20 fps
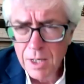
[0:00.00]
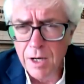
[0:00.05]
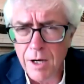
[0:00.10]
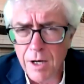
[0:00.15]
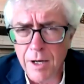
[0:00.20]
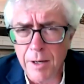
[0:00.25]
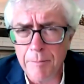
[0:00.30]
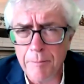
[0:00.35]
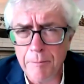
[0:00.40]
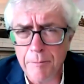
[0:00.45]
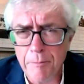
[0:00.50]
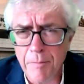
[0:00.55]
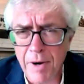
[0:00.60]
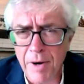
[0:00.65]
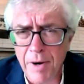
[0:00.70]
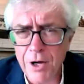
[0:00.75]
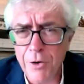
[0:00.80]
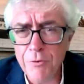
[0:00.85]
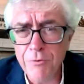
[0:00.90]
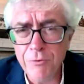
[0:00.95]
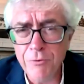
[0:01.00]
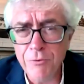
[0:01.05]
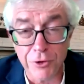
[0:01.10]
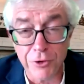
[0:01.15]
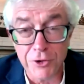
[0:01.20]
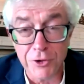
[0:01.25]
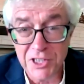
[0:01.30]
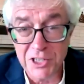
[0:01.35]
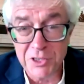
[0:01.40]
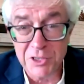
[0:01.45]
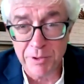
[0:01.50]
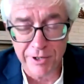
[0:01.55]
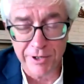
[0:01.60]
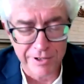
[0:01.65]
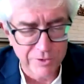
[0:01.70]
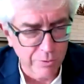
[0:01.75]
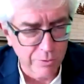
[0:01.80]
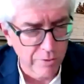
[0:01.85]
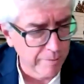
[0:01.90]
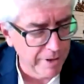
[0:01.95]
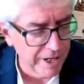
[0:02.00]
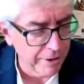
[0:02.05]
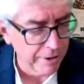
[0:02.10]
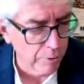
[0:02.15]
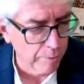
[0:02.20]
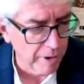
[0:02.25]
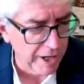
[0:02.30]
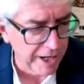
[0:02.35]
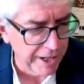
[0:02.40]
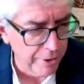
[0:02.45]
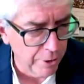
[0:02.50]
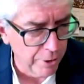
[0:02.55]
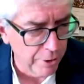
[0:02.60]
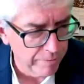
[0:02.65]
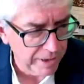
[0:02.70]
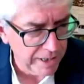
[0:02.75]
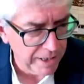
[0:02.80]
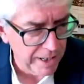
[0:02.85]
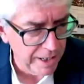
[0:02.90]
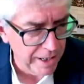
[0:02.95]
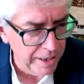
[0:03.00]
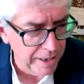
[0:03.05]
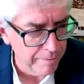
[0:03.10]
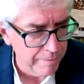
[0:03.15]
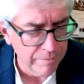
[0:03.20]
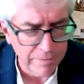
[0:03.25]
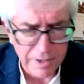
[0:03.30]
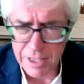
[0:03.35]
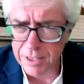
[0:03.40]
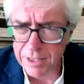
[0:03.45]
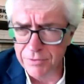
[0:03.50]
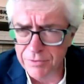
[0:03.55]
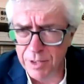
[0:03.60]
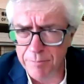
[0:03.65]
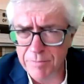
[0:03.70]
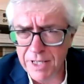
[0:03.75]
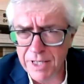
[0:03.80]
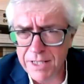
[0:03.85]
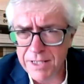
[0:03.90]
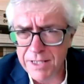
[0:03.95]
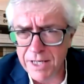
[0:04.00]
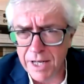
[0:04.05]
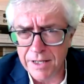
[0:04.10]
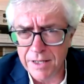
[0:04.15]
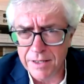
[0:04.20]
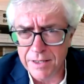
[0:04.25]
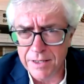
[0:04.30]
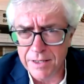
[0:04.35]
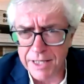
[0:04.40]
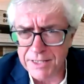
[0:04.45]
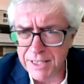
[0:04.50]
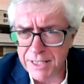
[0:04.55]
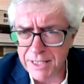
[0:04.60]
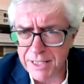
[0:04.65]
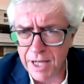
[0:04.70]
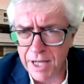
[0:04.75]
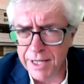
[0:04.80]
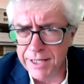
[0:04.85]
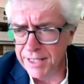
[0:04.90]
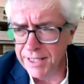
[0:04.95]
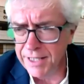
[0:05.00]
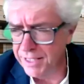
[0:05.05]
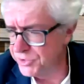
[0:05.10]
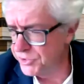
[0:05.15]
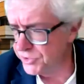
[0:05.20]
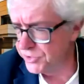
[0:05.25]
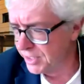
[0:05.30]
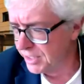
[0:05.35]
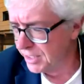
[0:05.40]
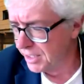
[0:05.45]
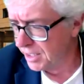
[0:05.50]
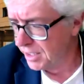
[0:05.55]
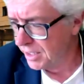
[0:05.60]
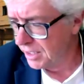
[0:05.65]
Uh, my own first experience with the microbiome came in the mid nineteen nineties,